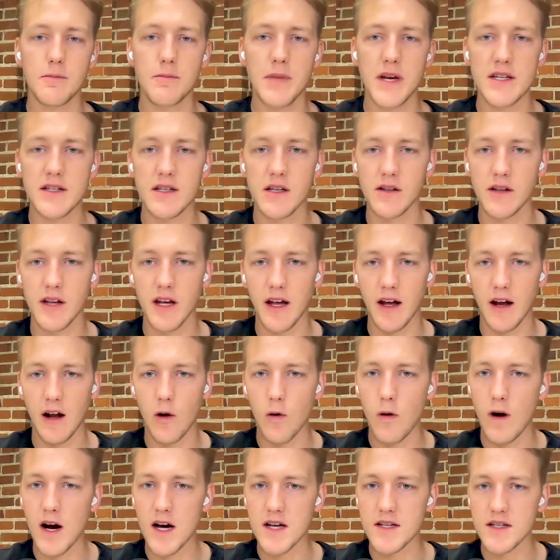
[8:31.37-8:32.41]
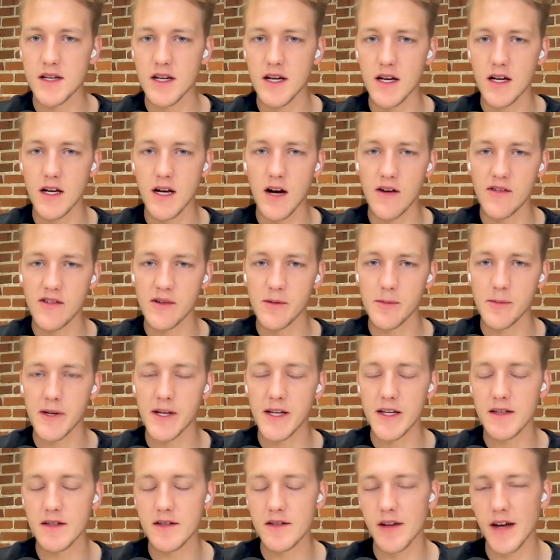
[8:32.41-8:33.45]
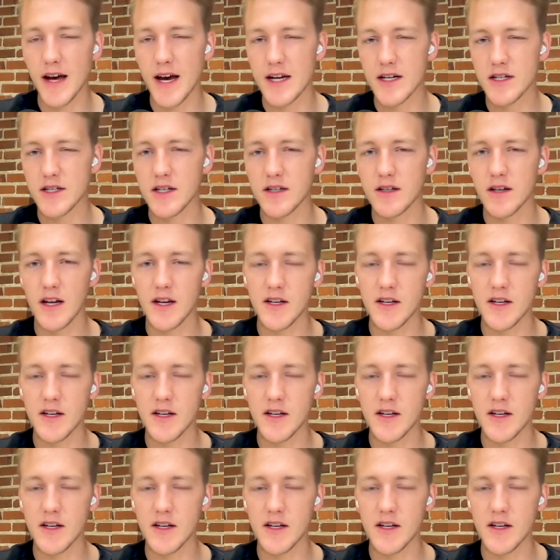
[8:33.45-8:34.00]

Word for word: basically a quasi-government slash